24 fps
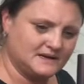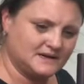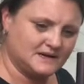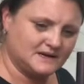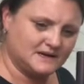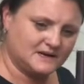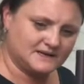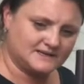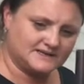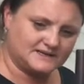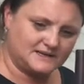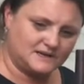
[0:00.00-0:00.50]

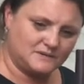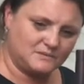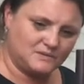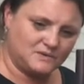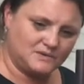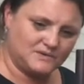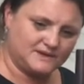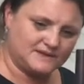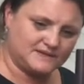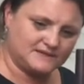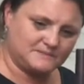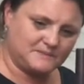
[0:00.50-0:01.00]
I don't
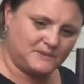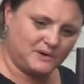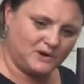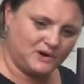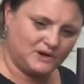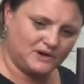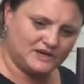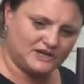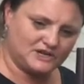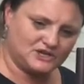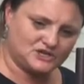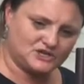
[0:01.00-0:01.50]
want this
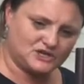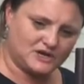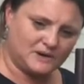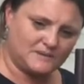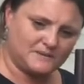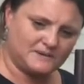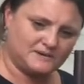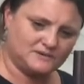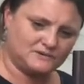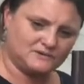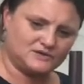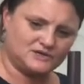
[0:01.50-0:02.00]
polish
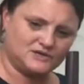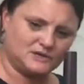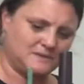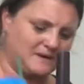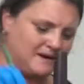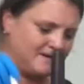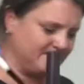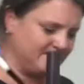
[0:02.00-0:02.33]
going onto other